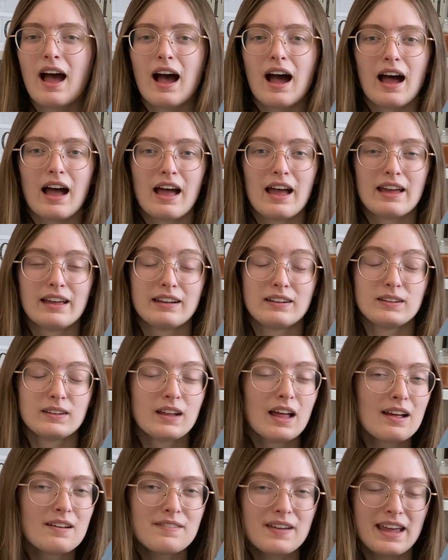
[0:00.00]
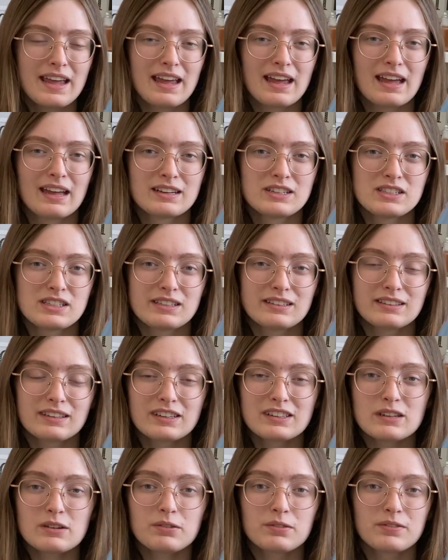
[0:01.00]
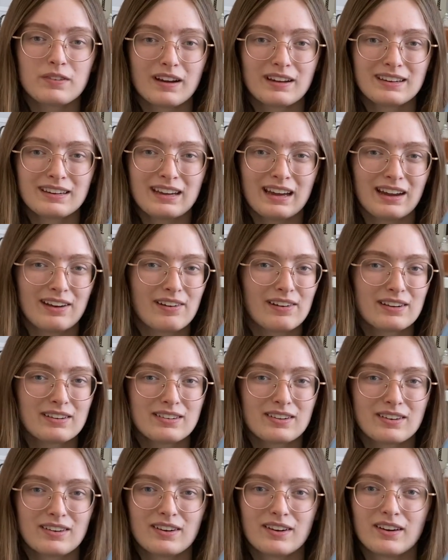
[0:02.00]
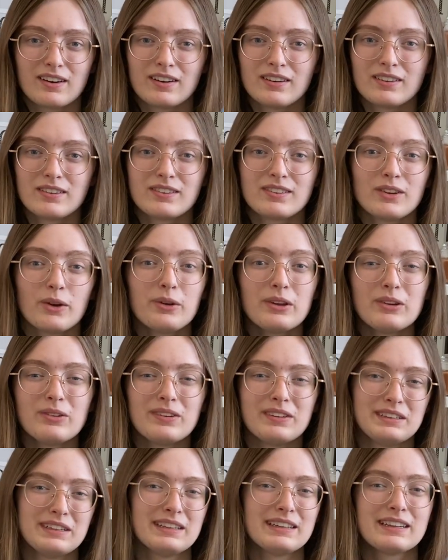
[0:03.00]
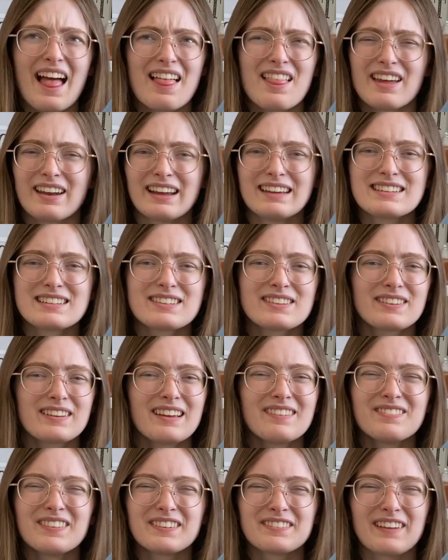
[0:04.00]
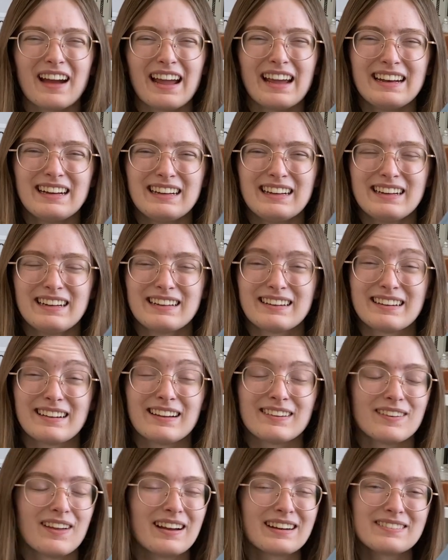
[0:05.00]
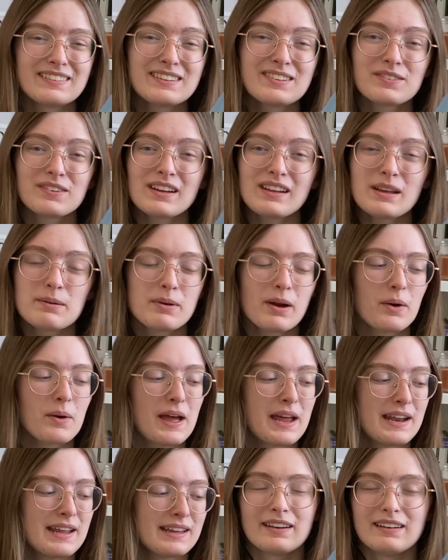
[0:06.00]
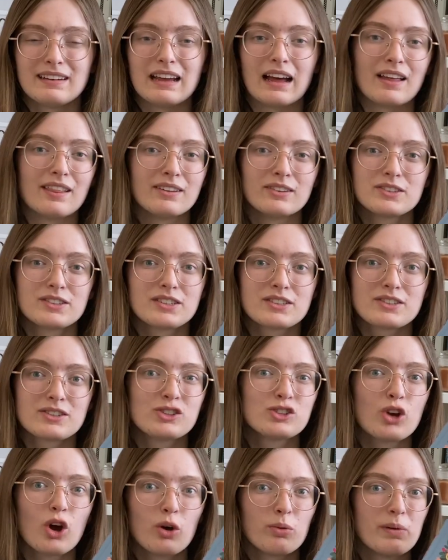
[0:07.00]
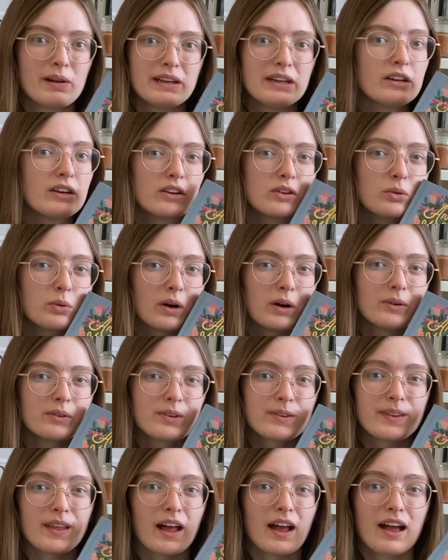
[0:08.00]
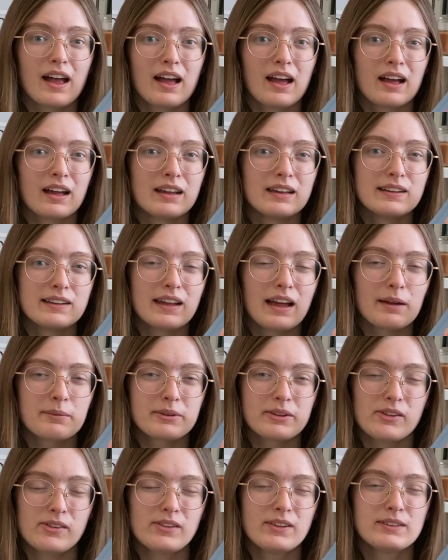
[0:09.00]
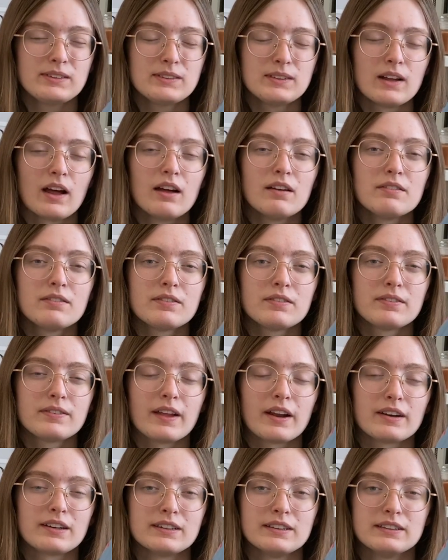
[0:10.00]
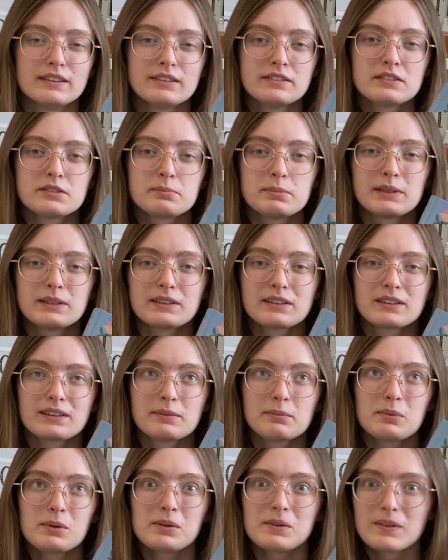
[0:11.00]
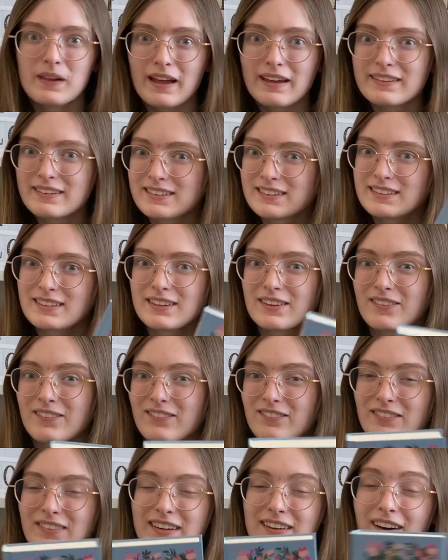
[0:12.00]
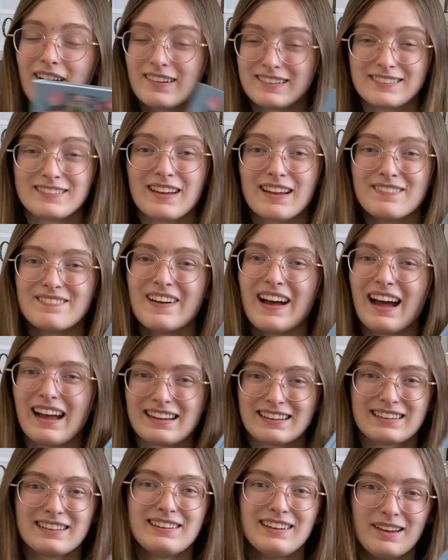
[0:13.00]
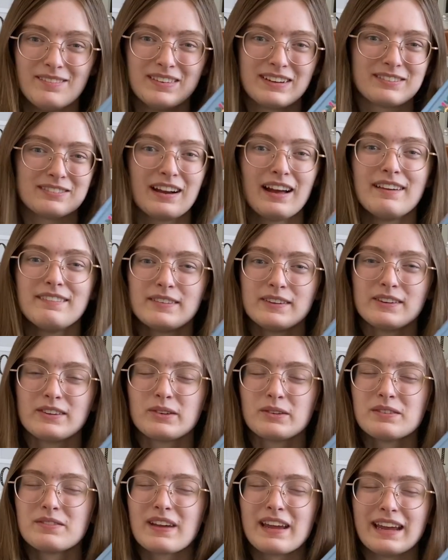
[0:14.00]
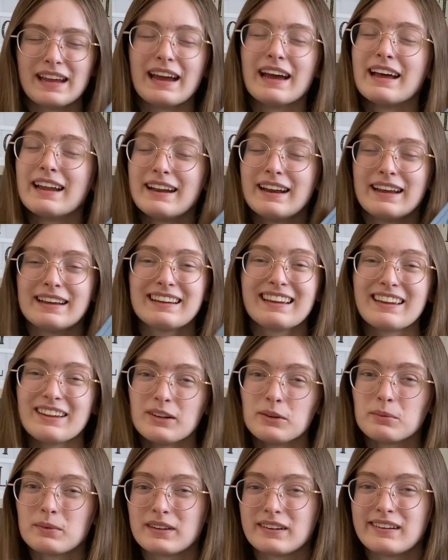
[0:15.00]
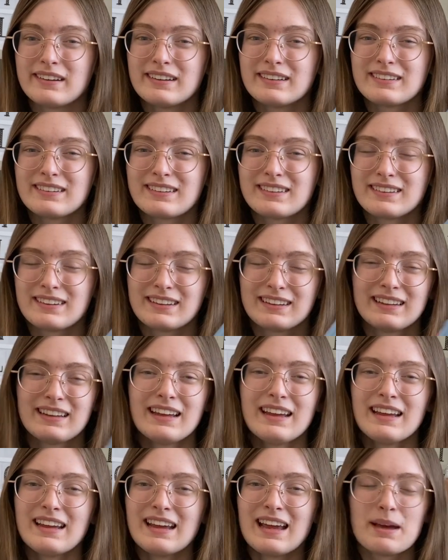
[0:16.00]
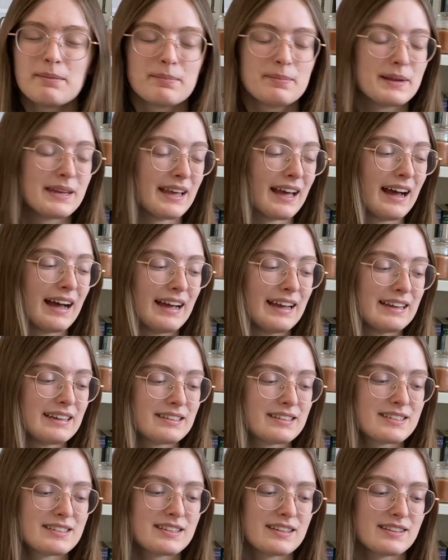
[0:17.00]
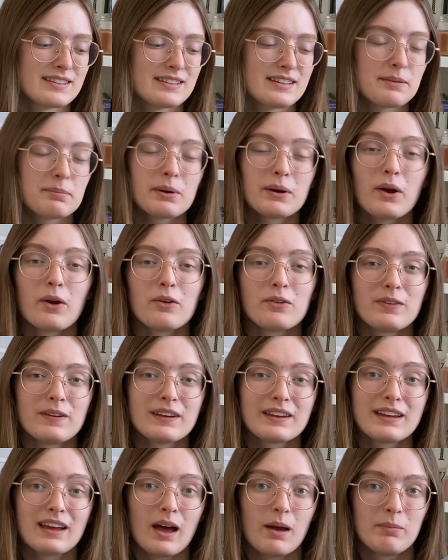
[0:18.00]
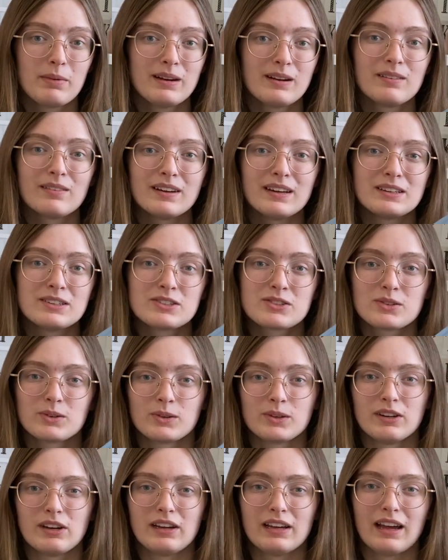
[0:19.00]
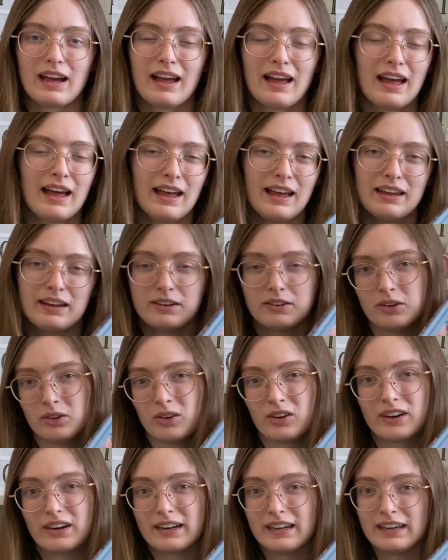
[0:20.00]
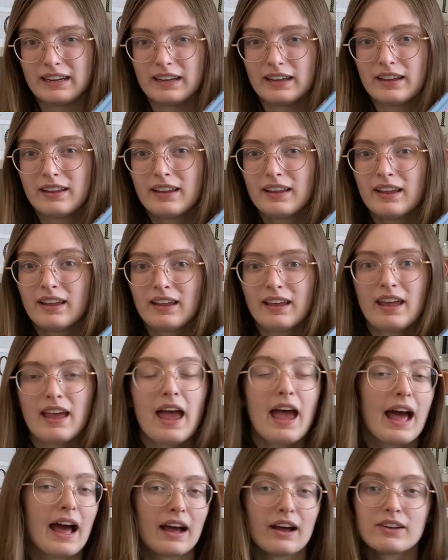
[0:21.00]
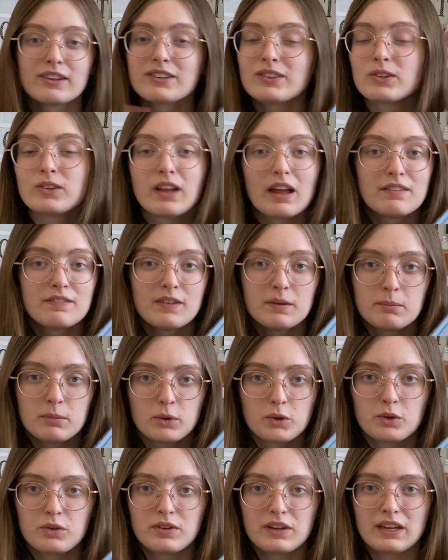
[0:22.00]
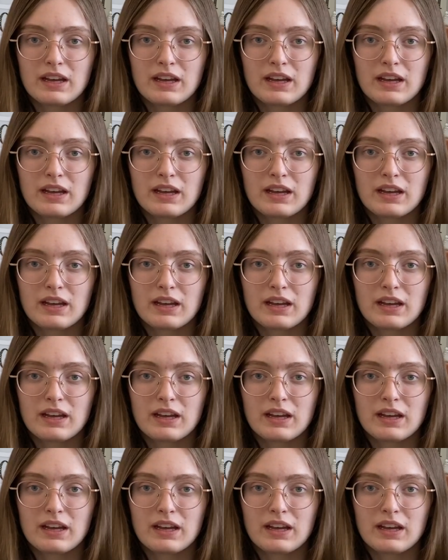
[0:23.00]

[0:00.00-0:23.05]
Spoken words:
I love Anne. She's such a fun character, so unique. And then I just love the writing. A lot of it's really poetic. And yeah, there's just so many good quotes that I absolutely love that are in this book. Plus, gotta love the academic rivals with Anne and Gilbert. But yeah, it's just a perfect coming of age story. I adore it. I also love the movie.